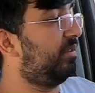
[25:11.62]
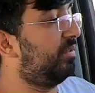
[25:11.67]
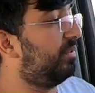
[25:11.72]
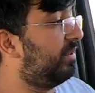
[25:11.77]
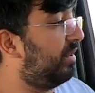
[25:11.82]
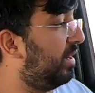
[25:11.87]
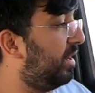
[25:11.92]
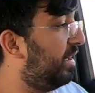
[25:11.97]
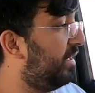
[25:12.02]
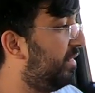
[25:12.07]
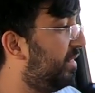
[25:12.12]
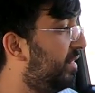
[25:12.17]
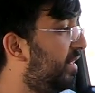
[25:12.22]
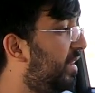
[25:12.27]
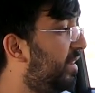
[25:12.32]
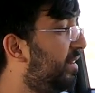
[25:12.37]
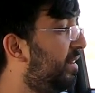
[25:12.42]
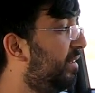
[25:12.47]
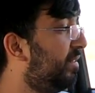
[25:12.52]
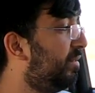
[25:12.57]
utilize
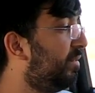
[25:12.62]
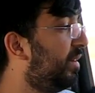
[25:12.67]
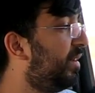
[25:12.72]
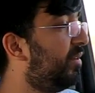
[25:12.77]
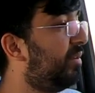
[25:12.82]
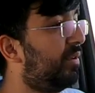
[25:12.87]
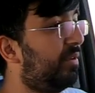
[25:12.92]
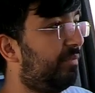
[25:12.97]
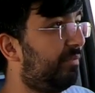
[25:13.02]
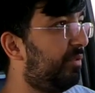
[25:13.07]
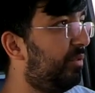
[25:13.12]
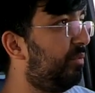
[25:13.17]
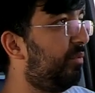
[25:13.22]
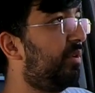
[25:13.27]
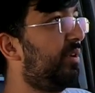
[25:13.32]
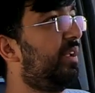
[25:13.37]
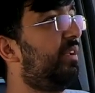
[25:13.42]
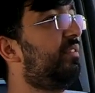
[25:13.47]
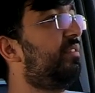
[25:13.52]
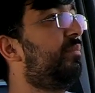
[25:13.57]
that as well or if you
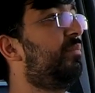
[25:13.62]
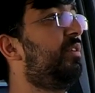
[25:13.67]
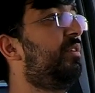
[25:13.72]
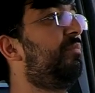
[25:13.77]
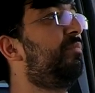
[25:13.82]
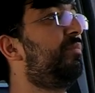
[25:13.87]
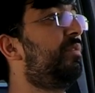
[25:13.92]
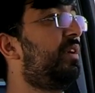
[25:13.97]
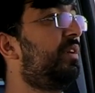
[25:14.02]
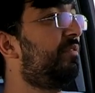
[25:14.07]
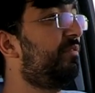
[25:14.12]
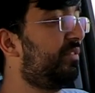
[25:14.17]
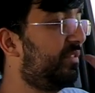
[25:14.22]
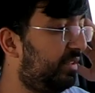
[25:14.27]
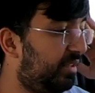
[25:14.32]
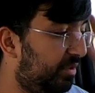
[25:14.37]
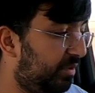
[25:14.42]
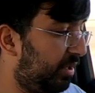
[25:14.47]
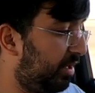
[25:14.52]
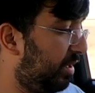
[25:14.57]
want extra bit of
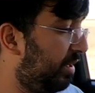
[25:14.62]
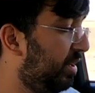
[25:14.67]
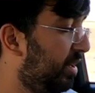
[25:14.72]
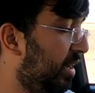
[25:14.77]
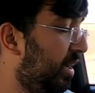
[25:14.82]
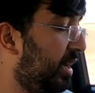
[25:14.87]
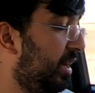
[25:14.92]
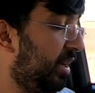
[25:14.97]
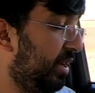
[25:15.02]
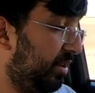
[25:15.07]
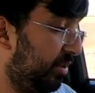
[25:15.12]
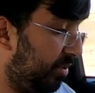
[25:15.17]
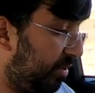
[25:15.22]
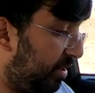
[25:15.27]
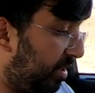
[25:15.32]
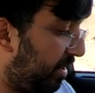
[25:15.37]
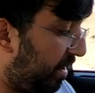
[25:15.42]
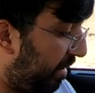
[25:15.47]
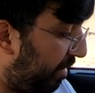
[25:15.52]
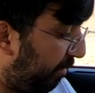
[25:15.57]
privacy you can
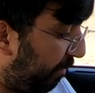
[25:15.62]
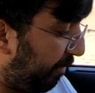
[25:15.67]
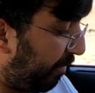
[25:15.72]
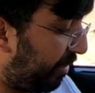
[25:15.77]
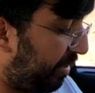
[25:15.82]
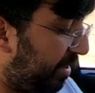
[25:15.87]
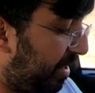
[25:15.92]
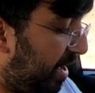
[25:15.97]
utilize for